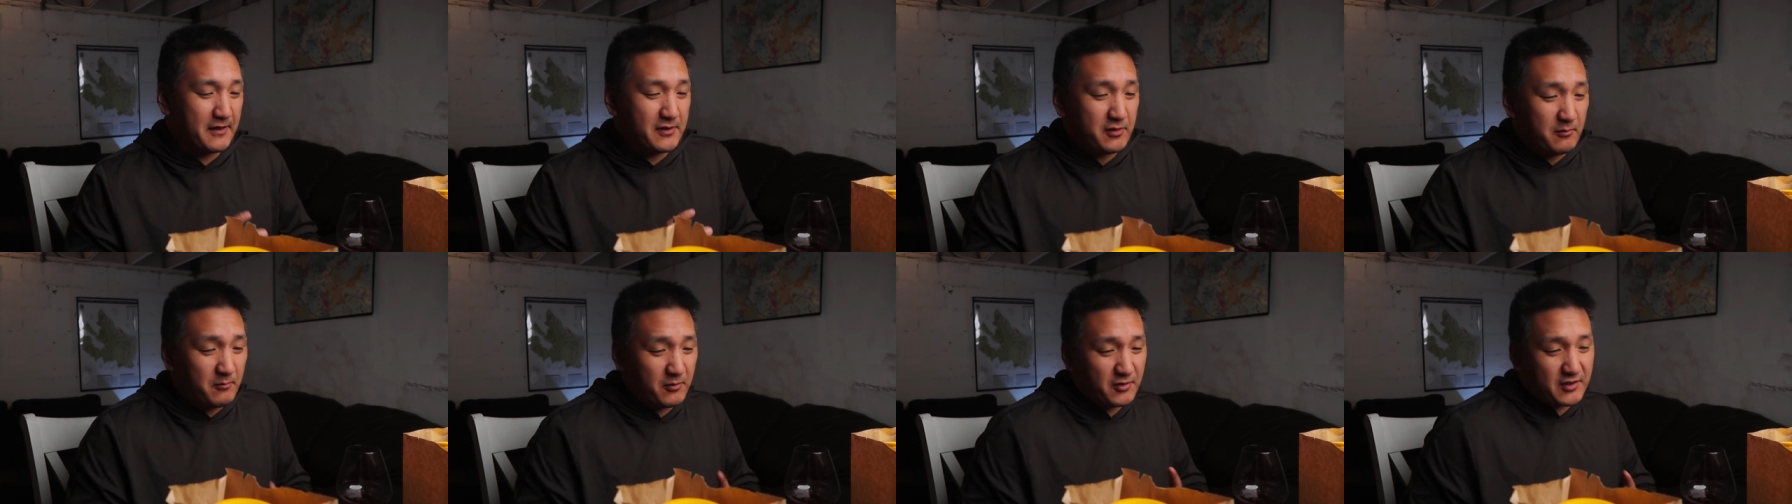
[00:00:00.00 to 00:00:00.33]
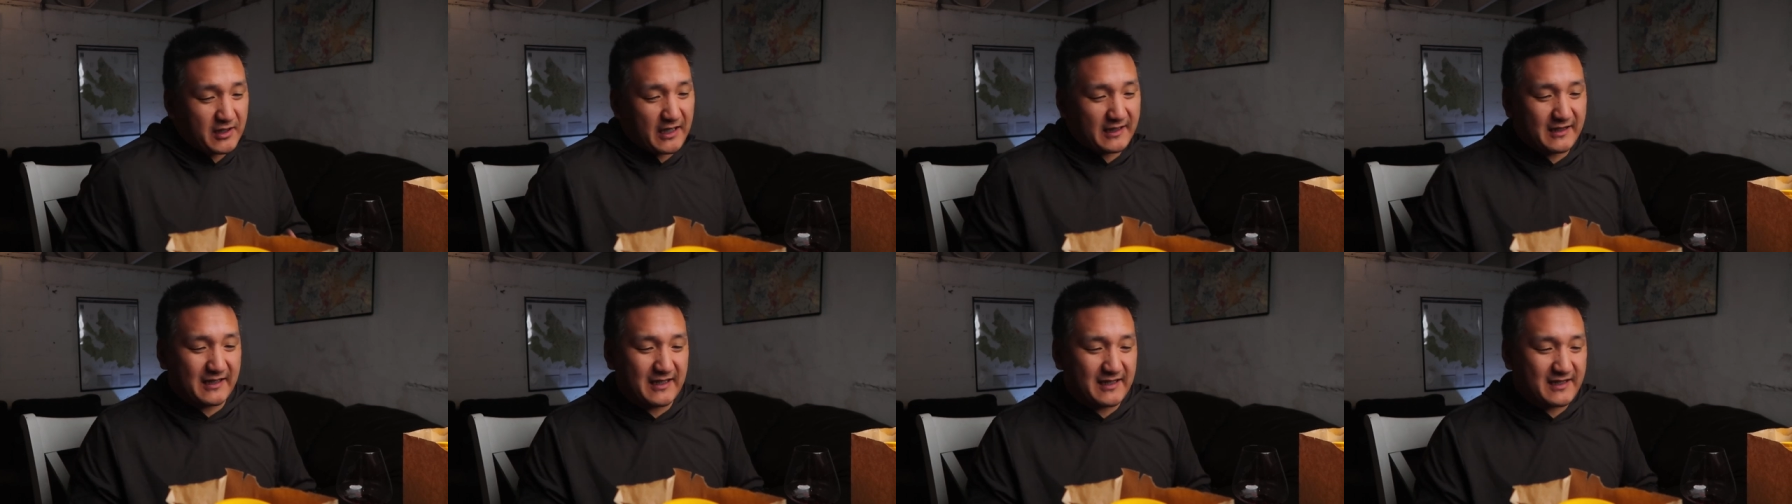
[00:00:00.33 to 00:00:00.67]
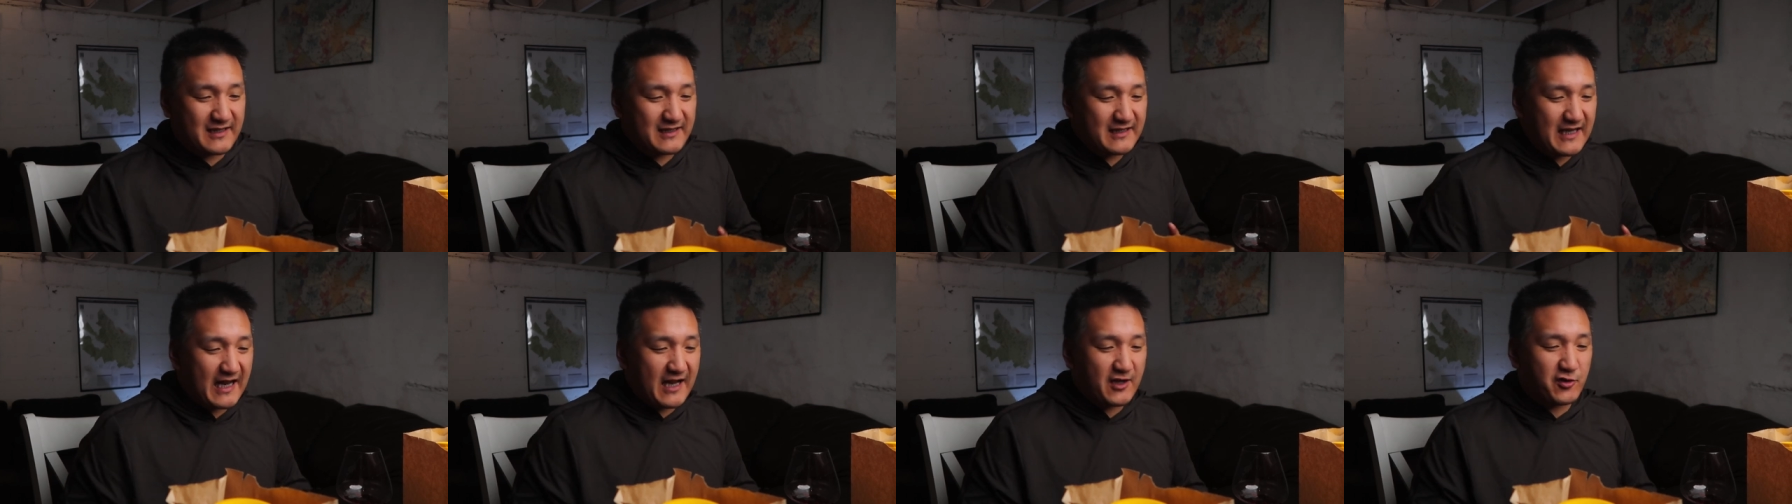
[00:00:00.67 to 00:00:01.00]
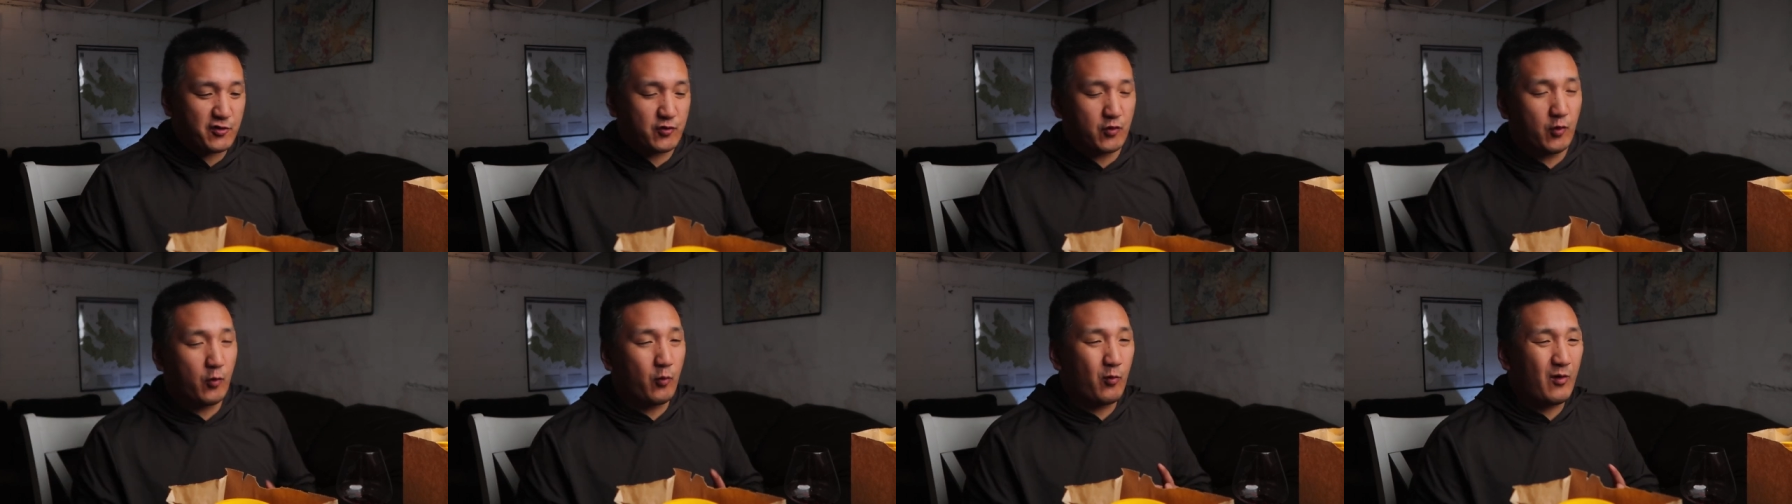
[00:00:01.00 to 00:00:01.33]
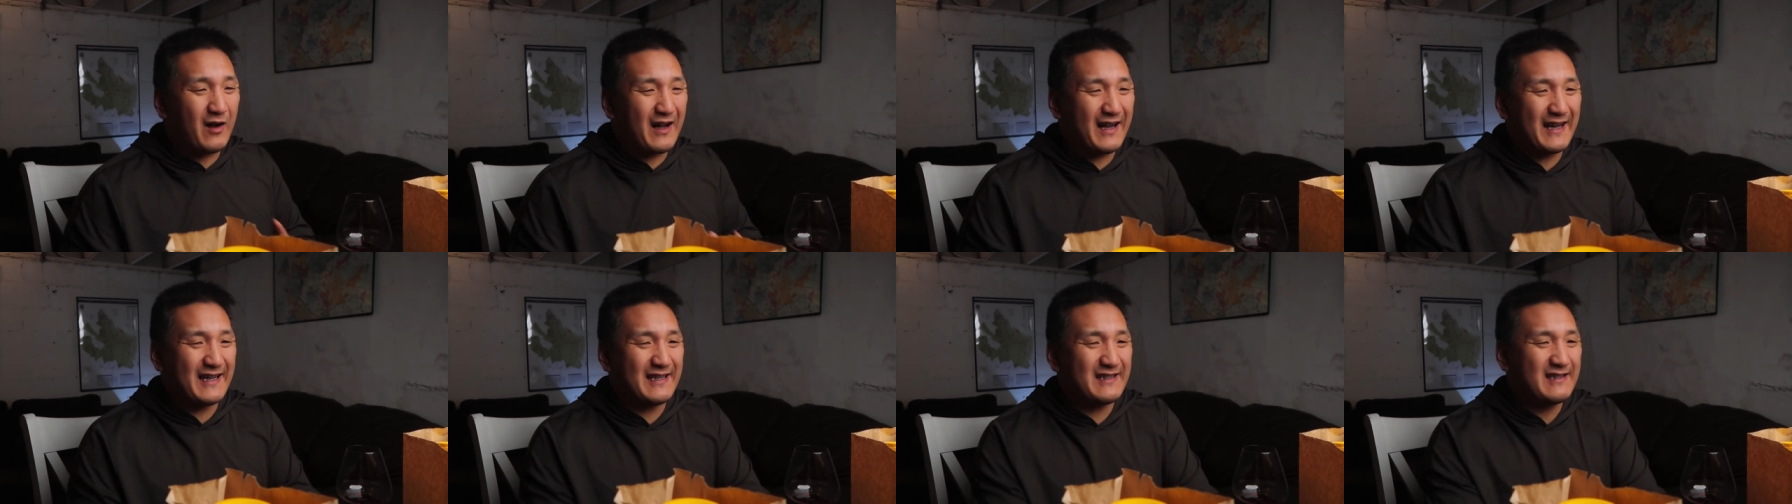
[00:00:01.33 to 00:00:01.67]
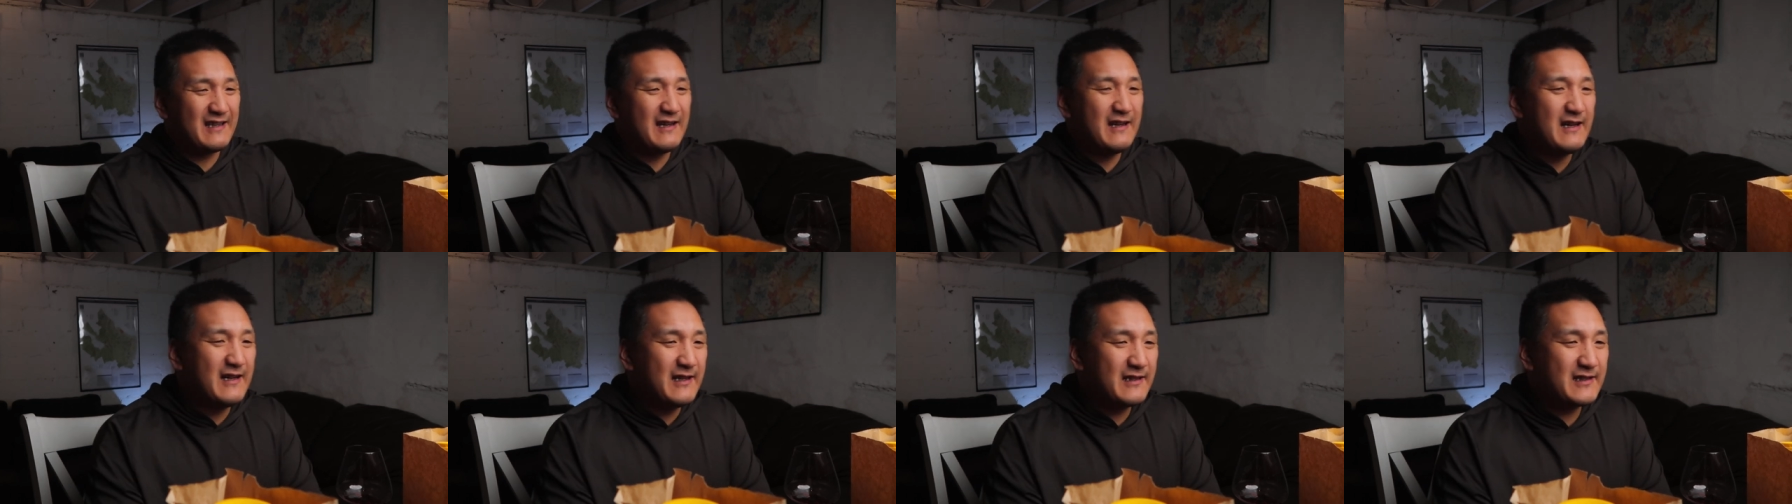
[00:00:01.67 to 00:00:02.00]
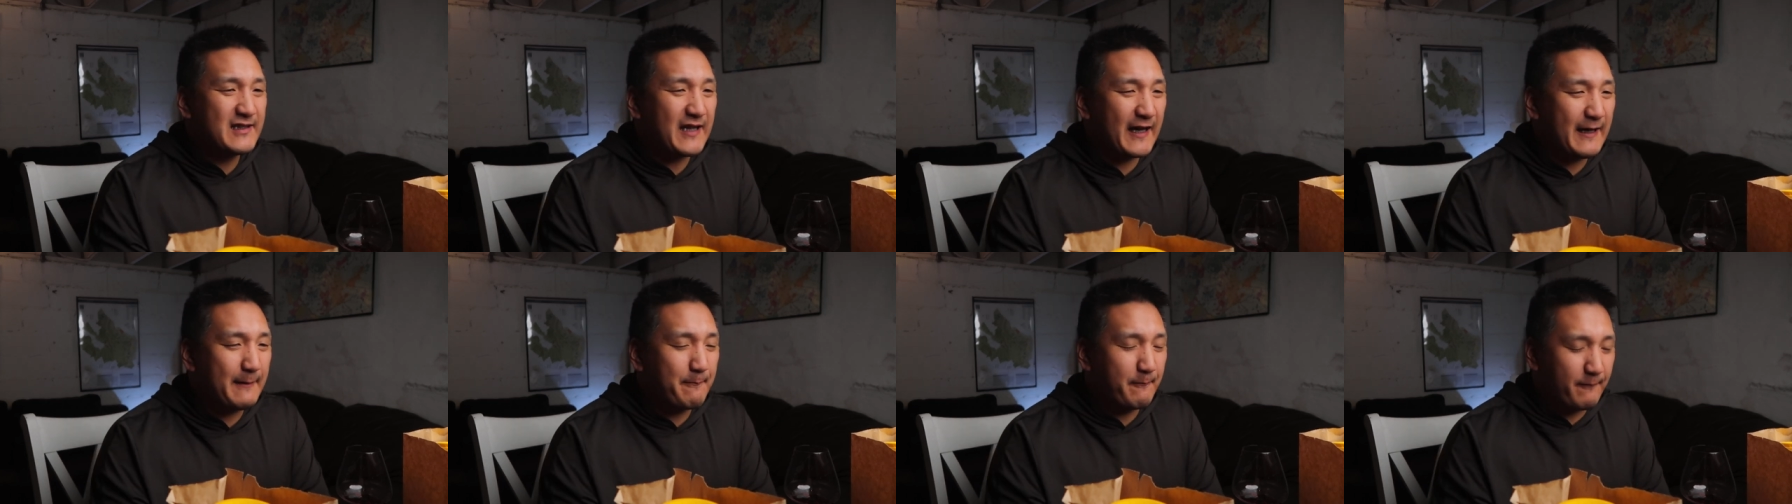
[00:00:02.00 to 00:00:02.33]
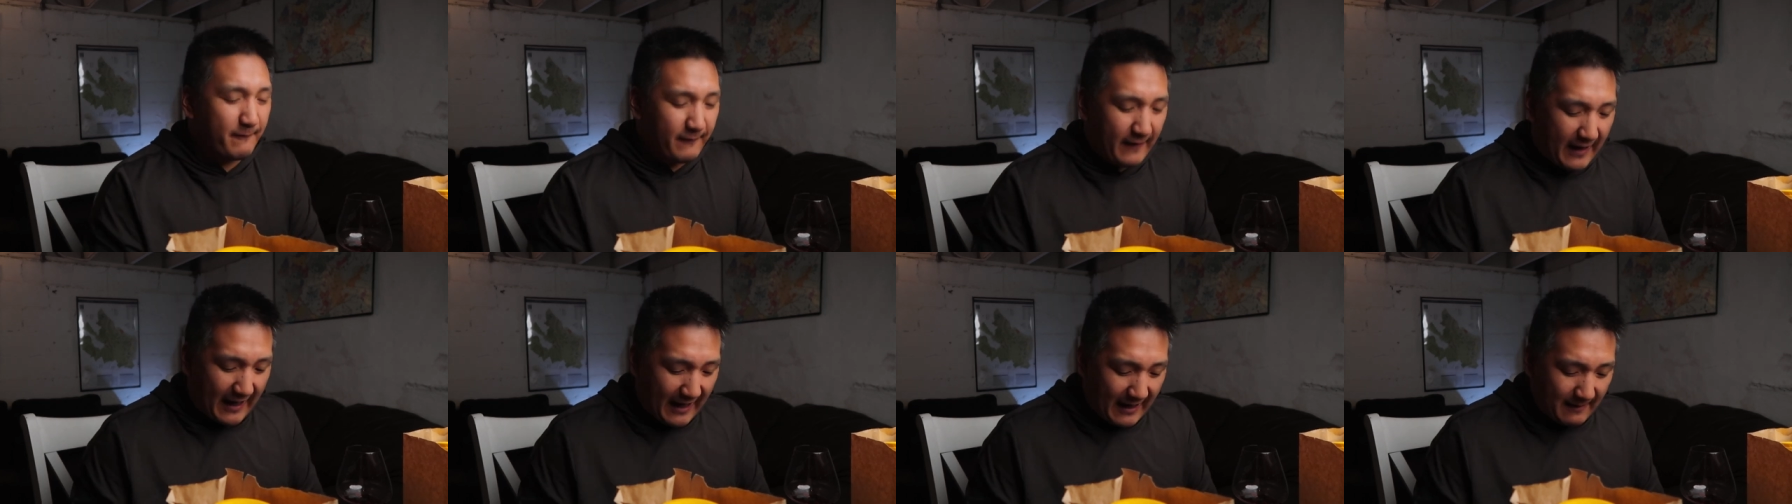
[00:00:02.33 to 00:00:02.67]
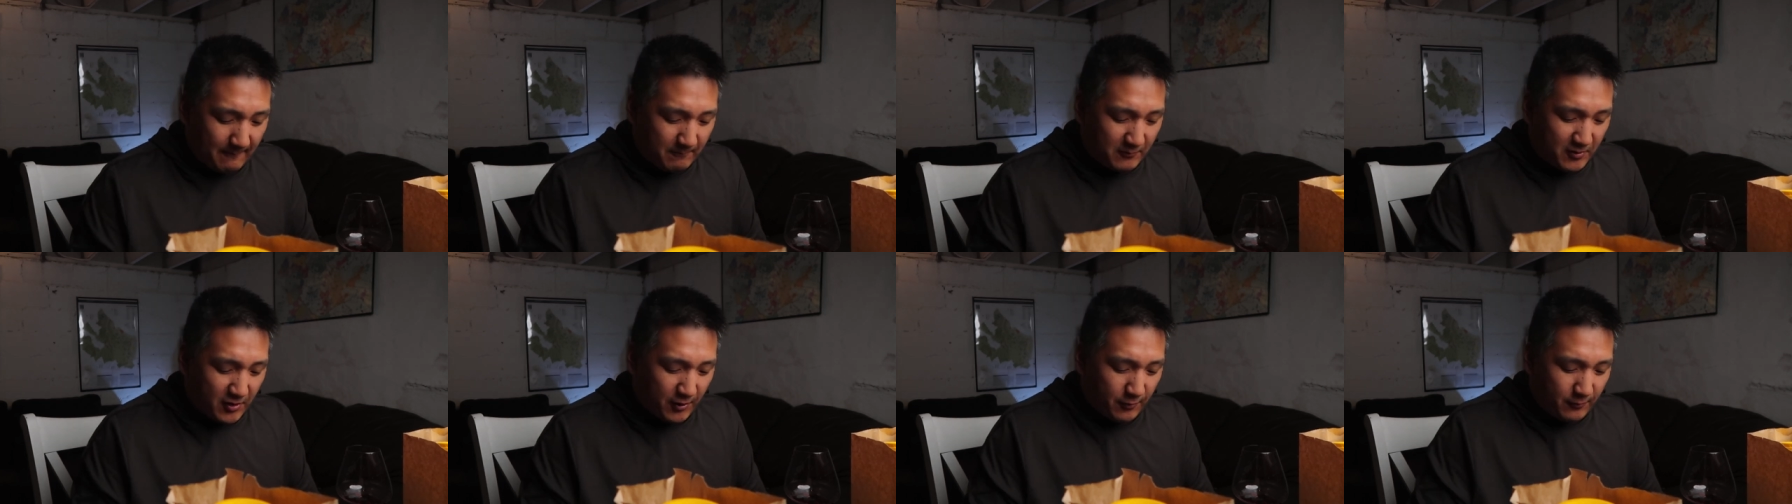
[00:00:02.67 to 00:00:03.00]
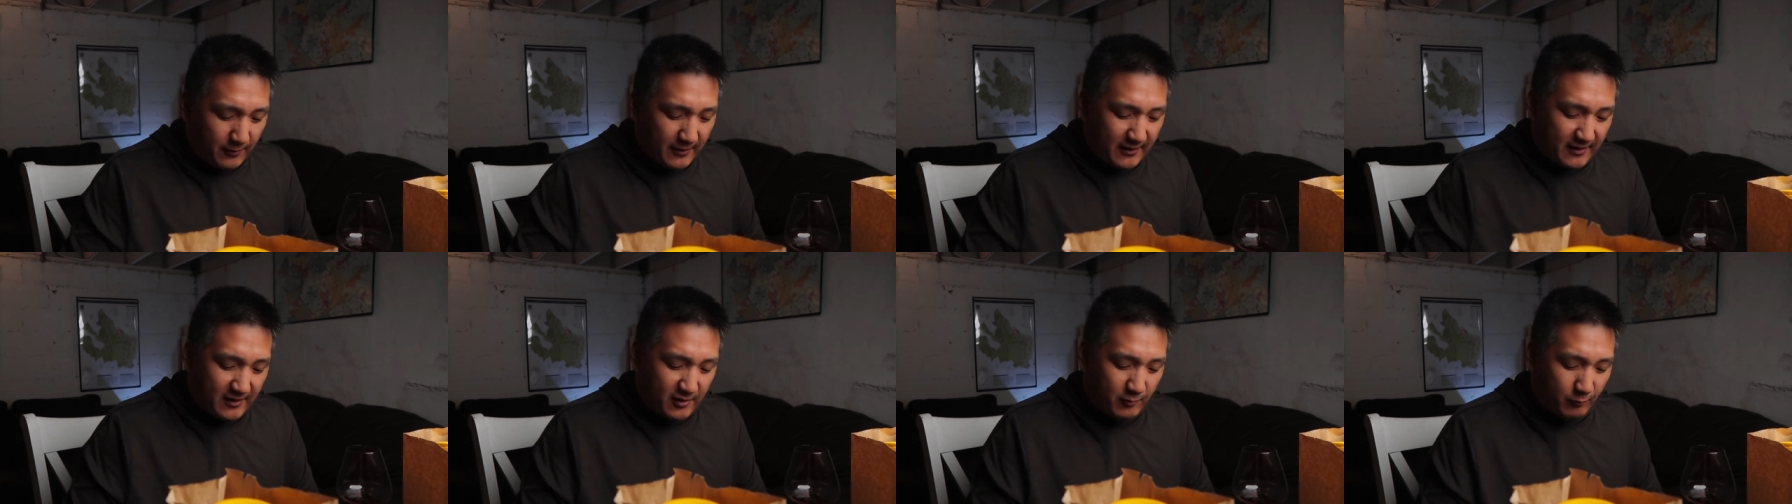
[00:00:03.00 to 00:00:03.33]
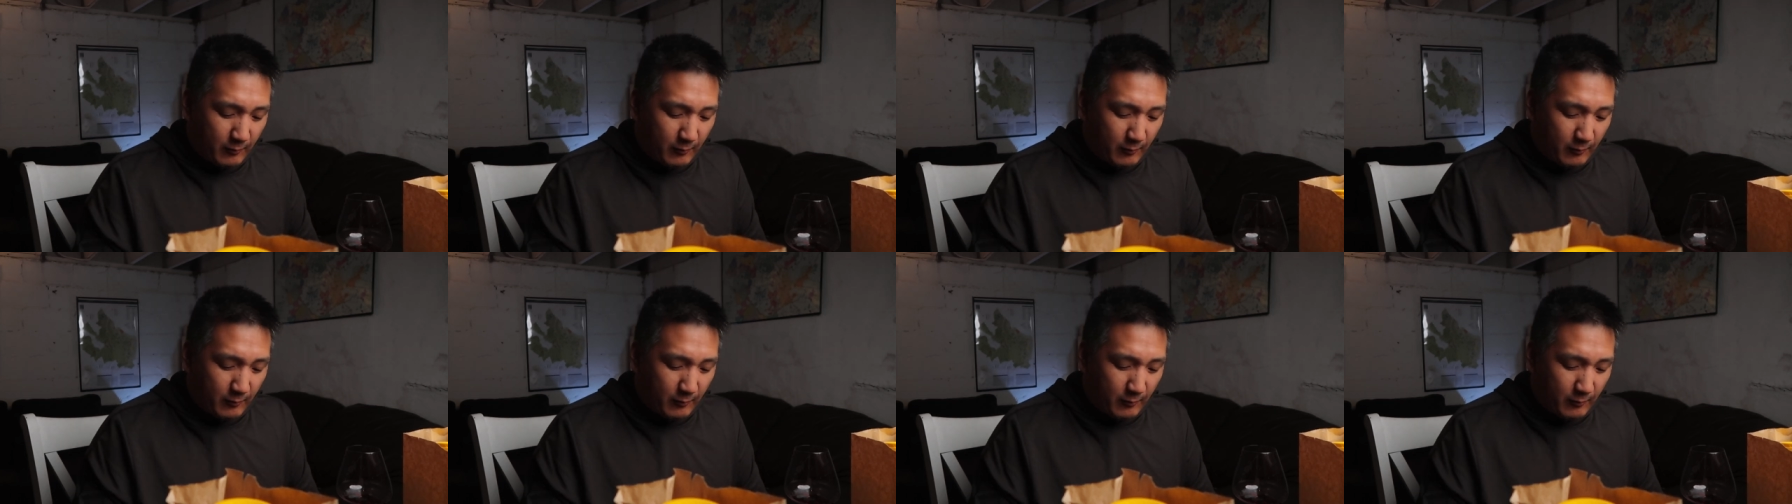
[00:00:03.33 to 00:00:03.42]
It's almost got this natural wine type vibe to it as